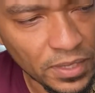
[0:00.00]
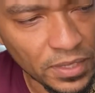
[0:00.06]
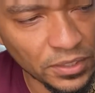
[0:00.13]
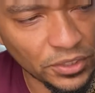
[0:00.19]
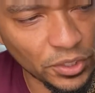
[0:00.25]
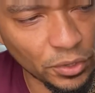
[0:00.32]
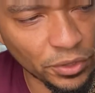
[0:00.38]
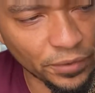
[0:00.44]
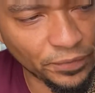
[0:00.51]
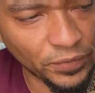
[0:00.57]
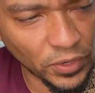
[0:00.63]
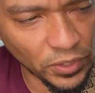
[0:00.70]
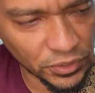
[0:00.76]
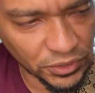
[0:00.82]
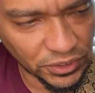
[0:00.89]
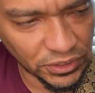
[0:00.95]
So the
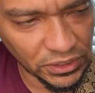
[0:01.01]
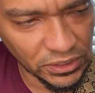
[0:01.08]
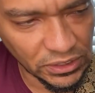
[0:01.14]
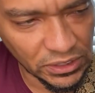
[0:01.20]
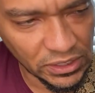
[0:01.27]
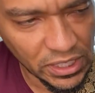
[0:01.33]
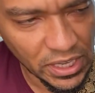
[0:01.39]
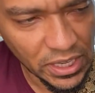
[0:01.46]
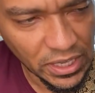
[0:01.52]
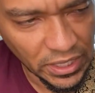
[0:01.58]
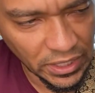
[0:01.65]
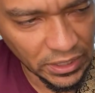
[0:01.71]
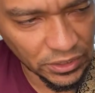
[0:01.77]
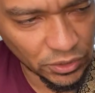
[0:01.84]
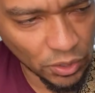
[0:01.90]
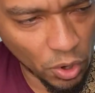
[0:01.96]
first C
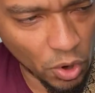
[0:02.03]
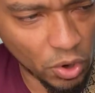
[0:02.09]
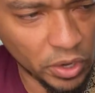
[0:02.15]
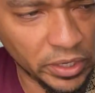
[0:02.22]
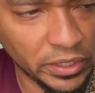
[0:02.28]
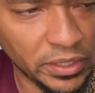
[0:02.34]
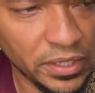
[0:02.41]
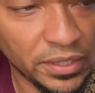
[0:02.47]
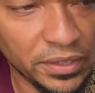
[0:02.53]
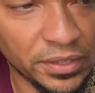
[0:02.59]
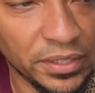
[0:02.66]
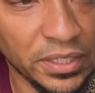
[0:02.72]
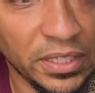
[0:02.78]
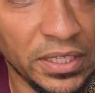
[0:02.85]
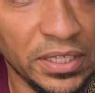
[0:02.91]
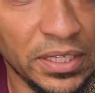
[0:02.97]
is on
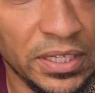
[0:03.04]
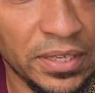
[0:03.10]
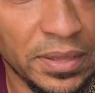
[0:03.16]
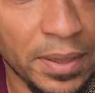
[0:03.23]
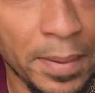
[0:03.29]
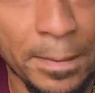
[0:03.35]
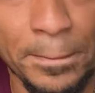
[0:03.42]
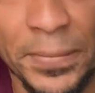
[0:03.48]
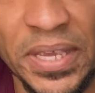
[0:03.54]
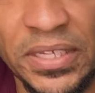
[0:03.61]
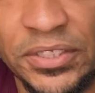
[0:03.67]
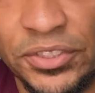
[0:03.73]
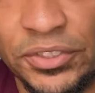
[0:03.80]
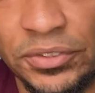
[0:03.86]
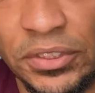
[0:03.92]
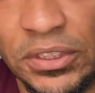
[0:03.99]
the B
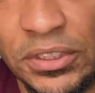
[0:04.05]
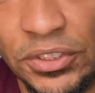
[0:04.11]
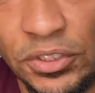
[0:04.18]
string.